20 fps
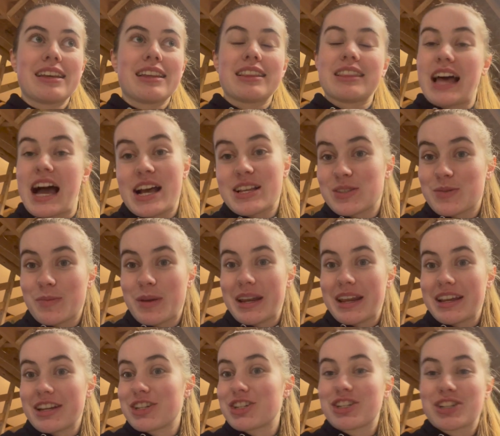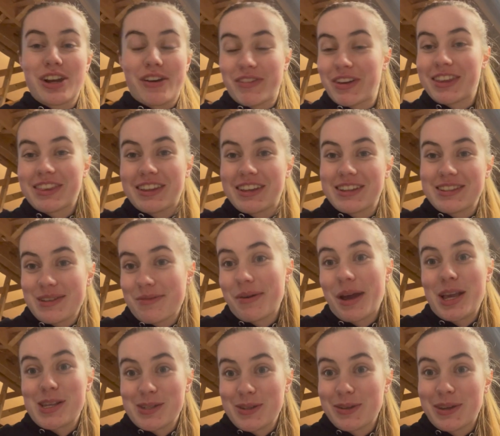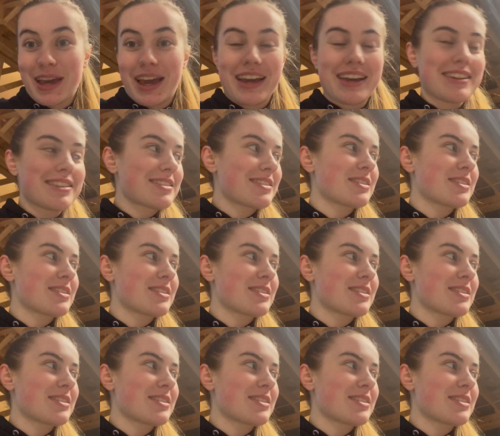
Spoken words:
last minute shoving things in my suitcase.